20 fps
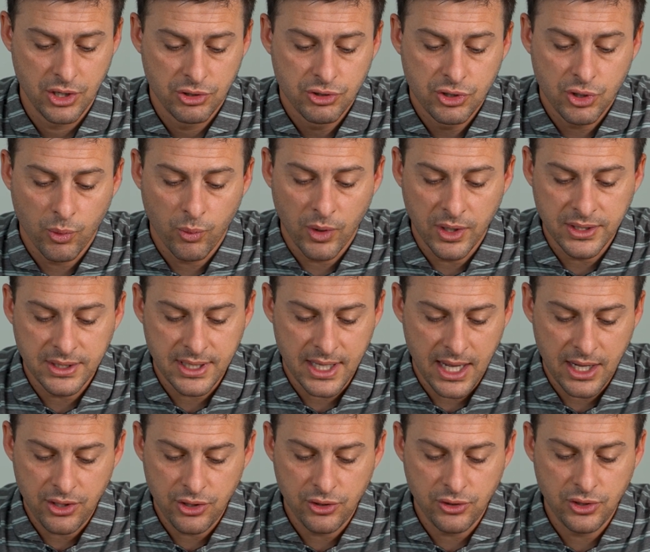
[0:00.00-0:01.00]
So once
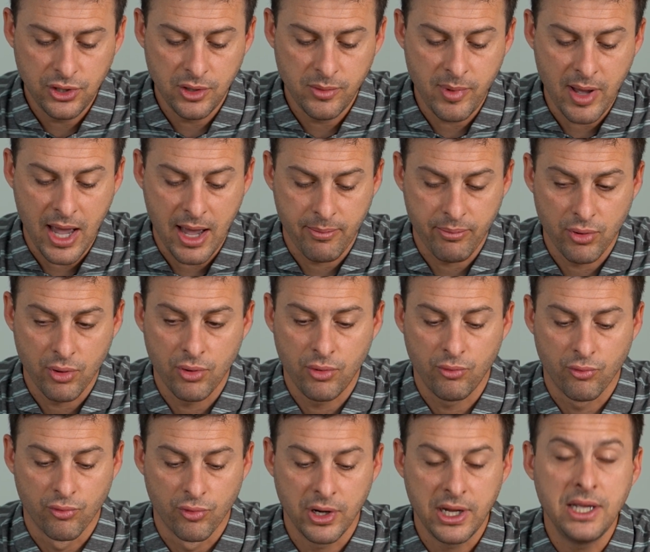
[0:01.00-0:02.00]
that YouTube app
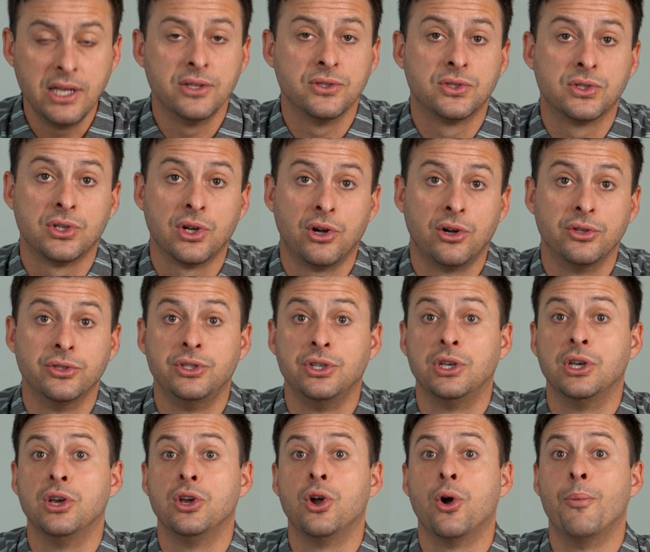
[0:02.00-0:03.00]
reinstalls, you
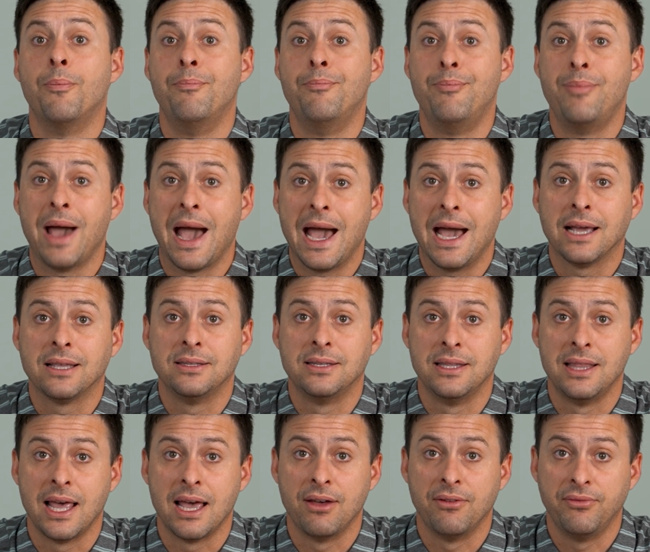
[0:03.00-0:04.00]
can go back
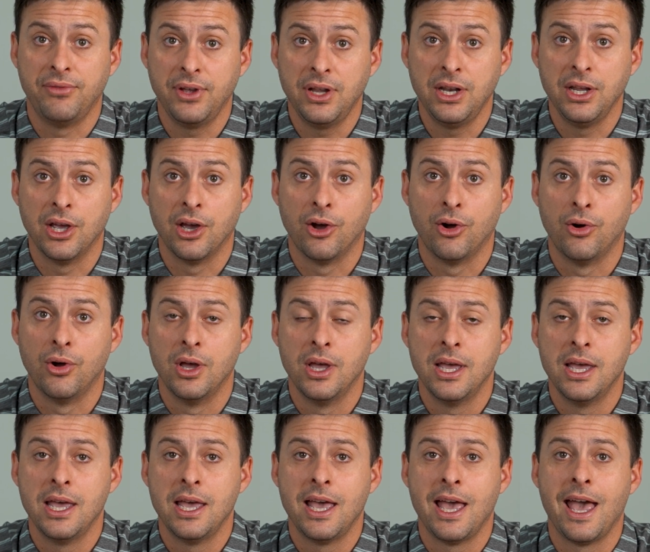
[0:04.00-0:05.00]
to that video
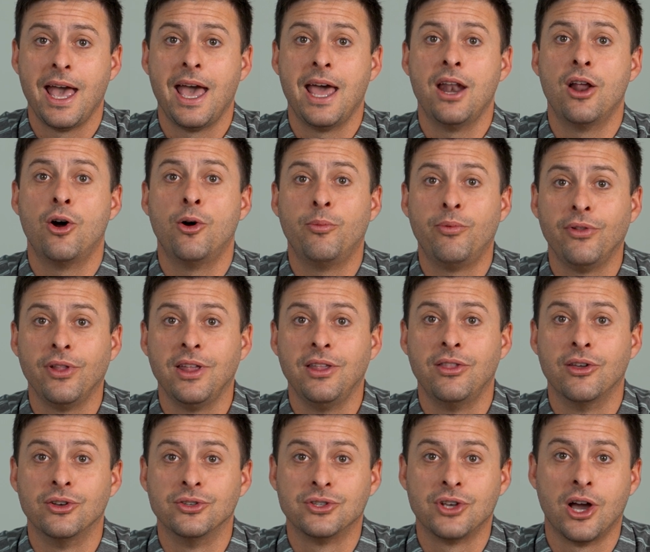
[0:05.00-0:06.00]
and hopefully
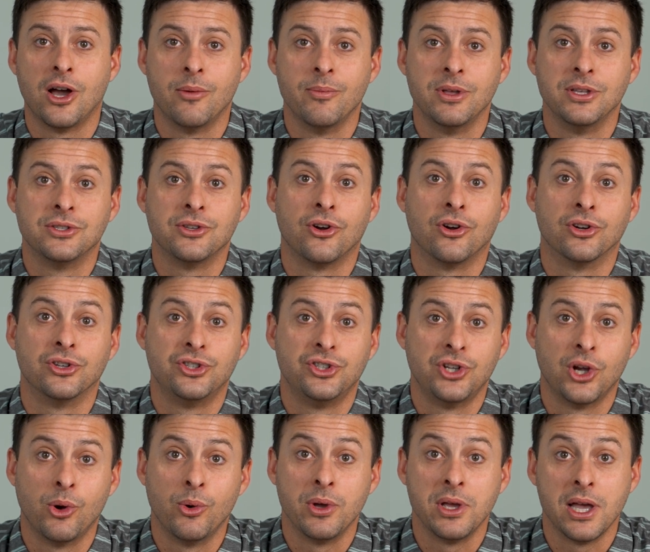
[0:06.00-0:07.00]
those comments are
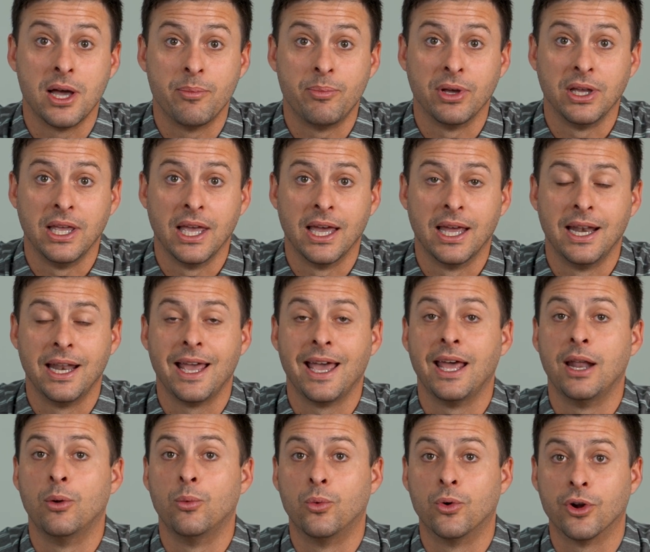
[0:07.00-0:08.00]
showing up again
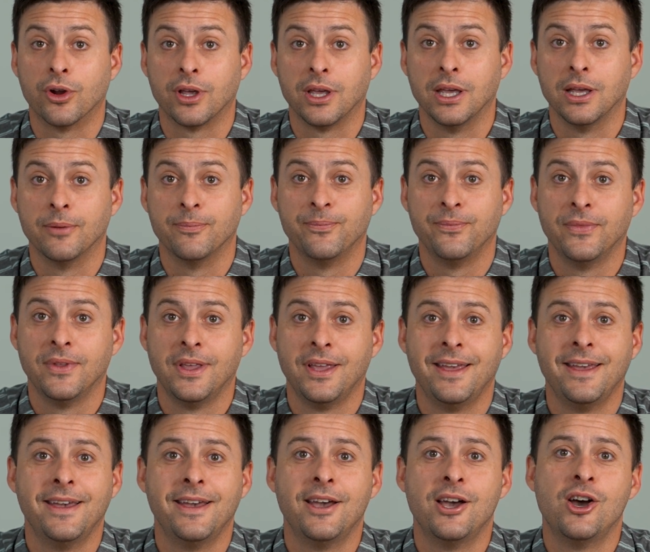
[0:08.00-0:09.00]
and working.
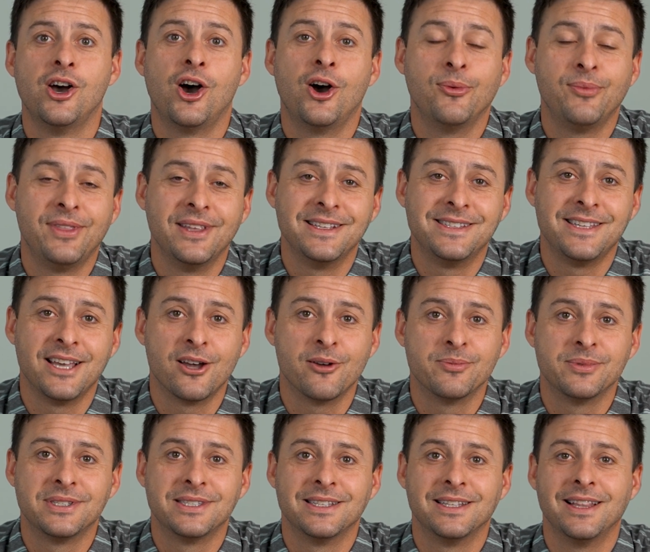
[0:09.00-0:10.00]
Hope this
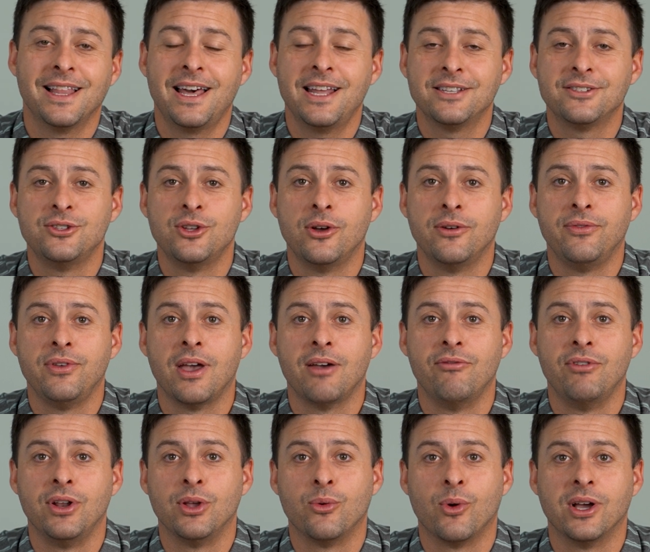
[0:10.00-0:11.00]
helps. Let us know if you
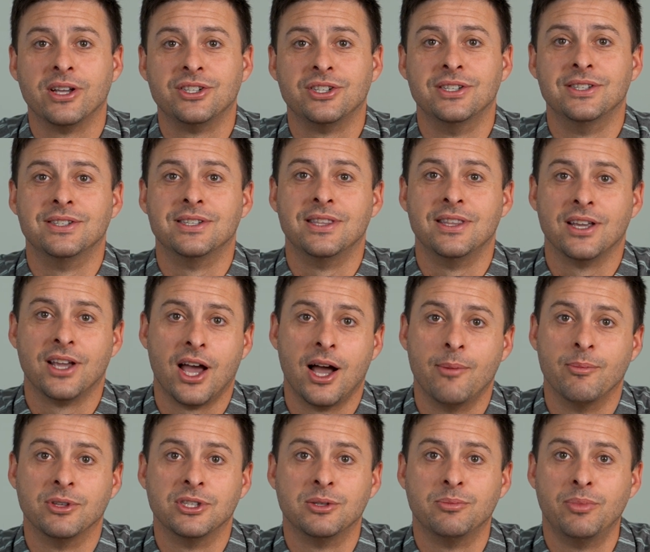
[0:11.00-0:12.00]
have any questions in the
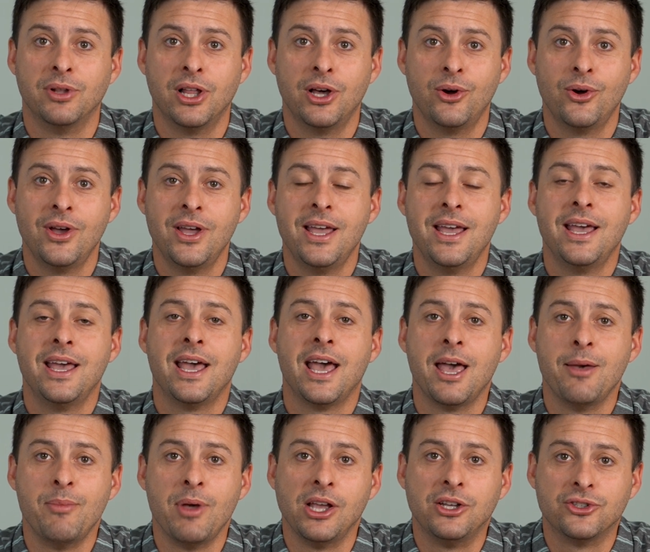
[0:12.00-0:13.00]
comments below
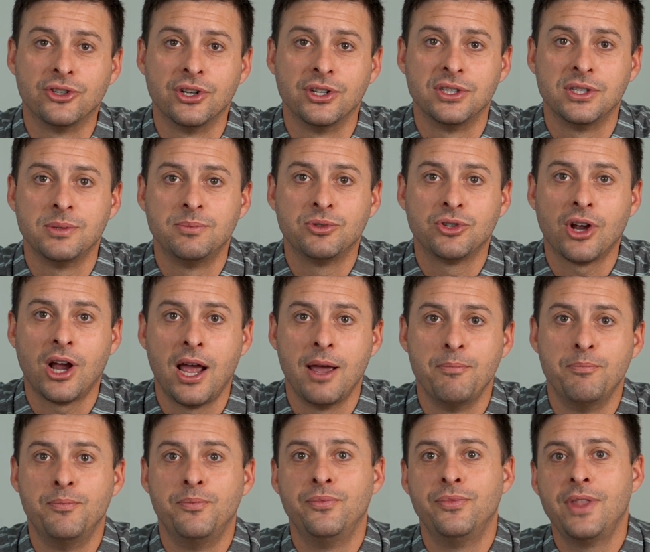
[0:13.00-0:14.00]
and make sure to
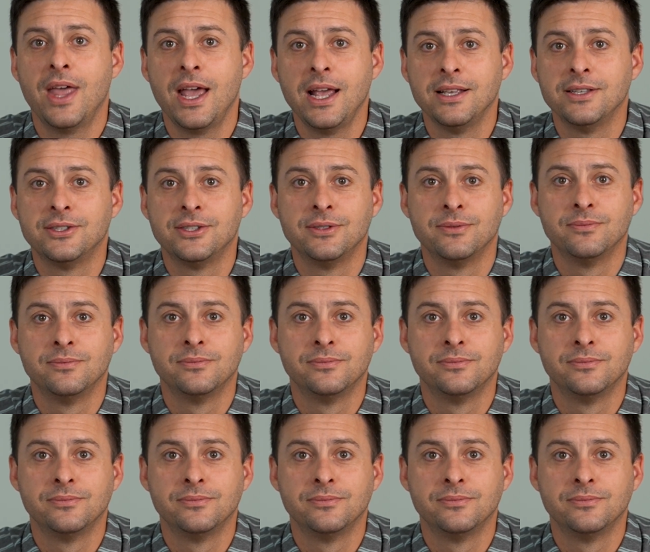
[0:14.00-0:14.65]
subscribe. Thanks.